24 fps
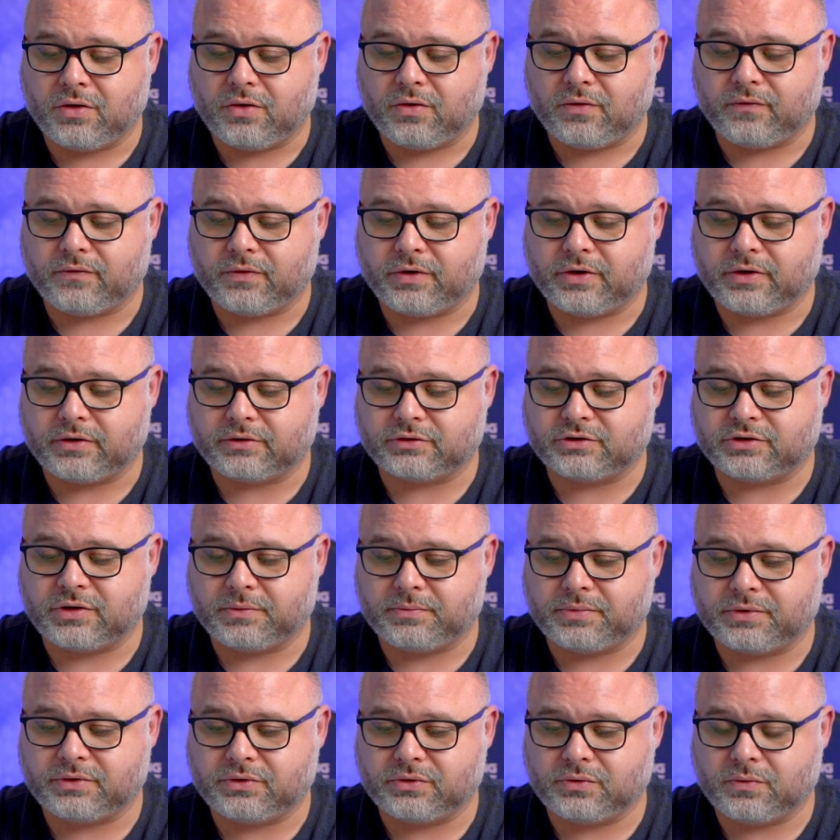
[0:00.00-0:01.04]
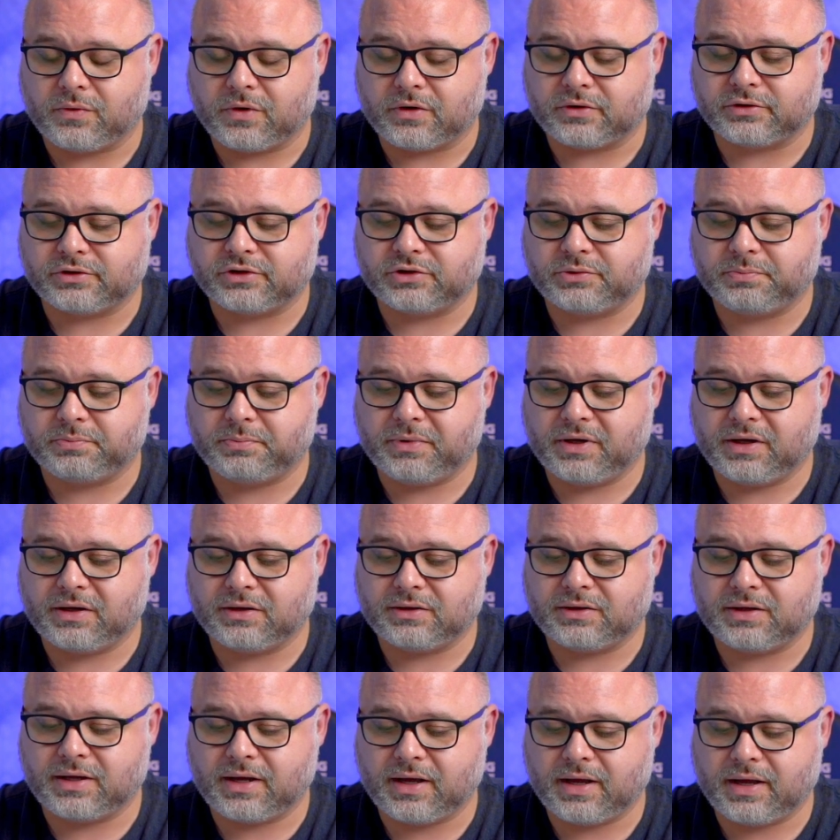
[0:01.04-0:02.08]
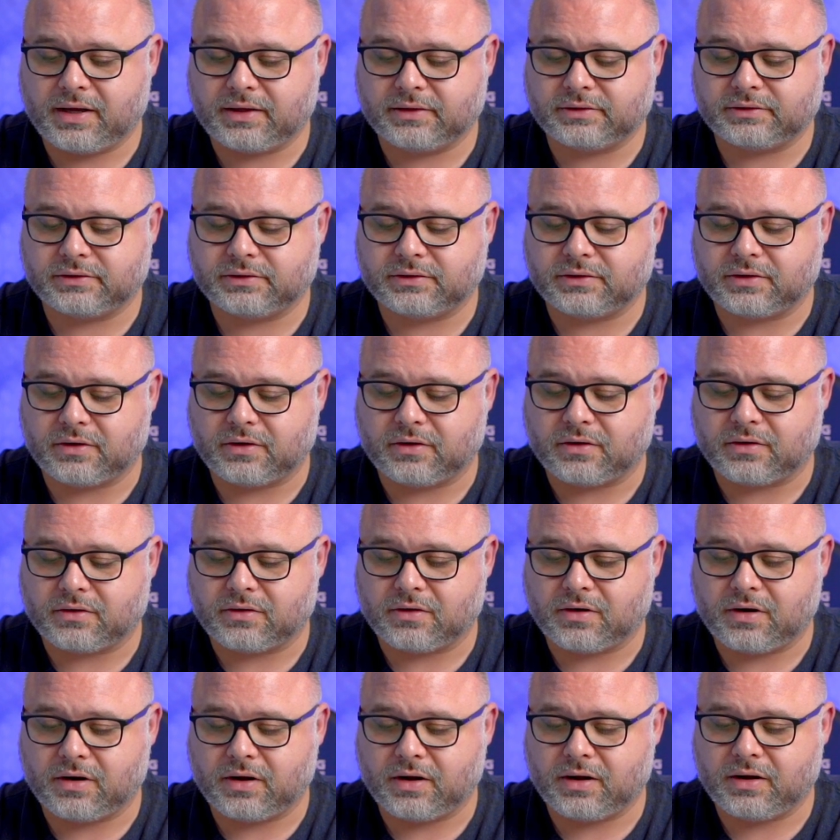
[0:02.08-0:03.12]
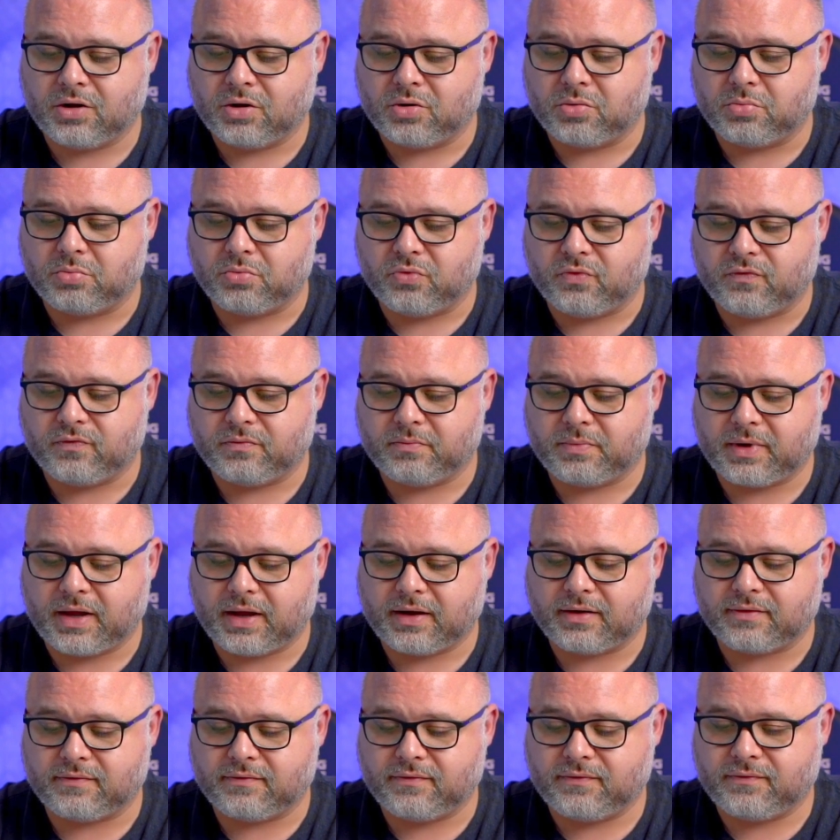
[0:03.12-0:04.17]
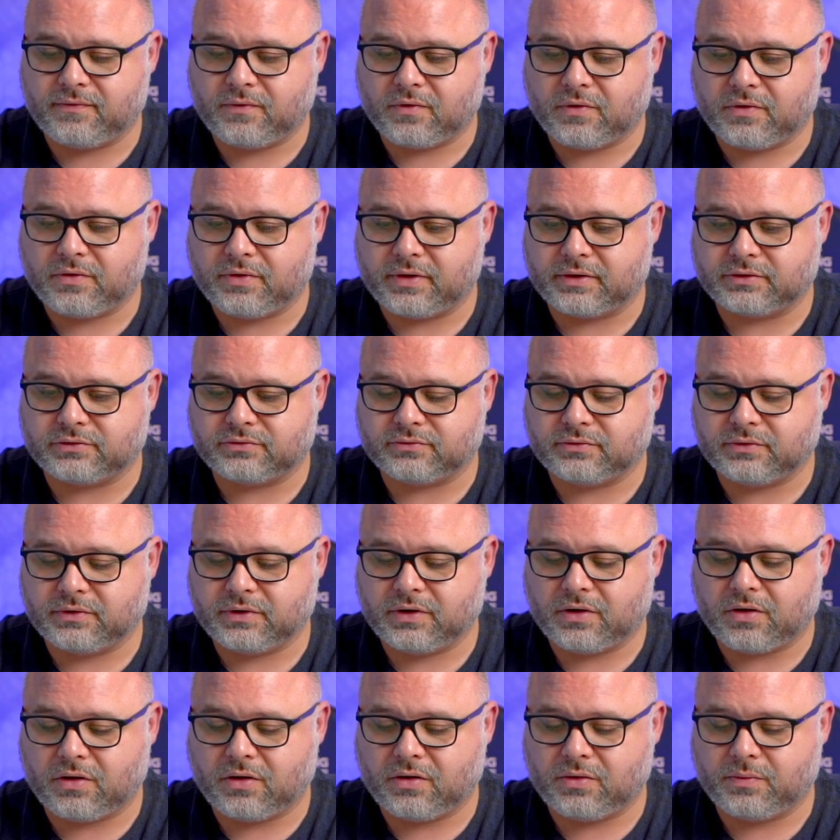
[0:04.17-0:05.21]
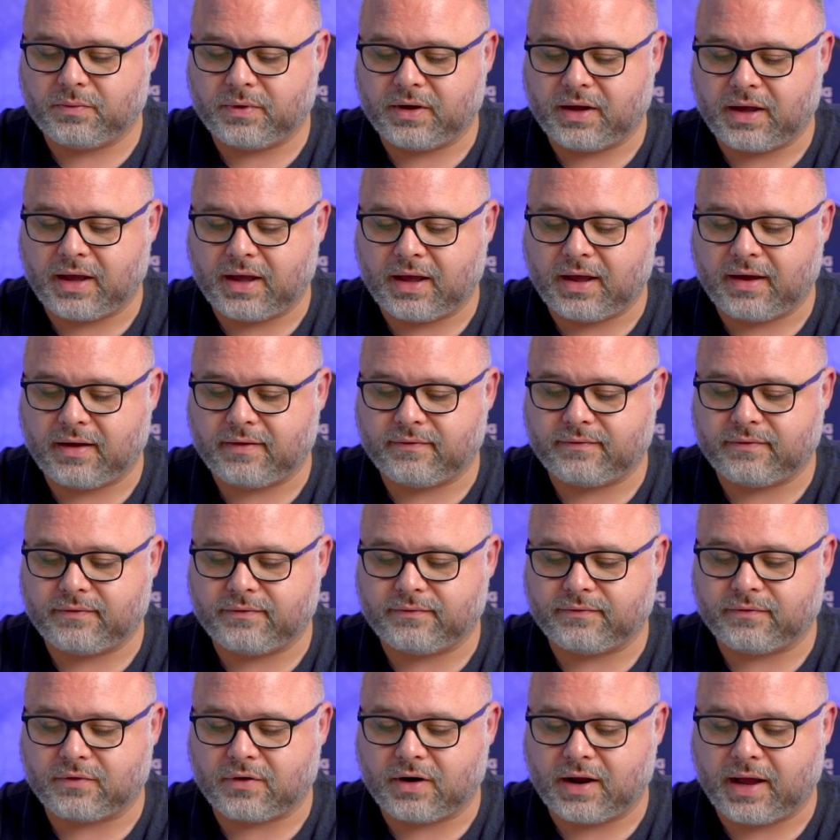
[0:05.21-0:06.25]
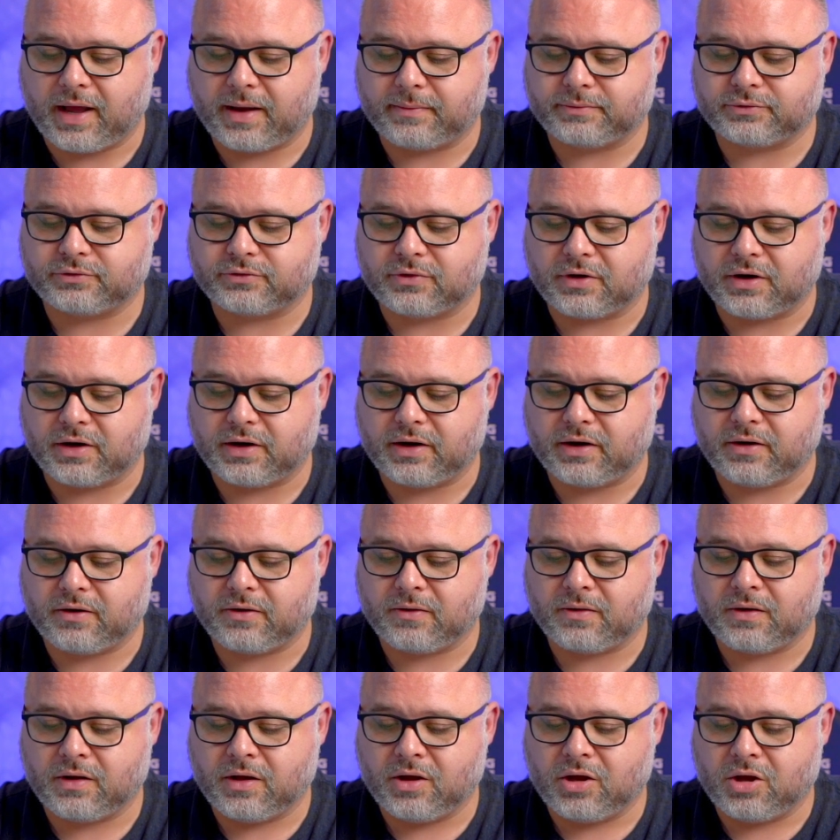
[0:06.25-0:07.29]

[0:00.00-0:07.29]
Over here, jump into our speed test. All right, moving back and forth. That's really all we have for apps right here.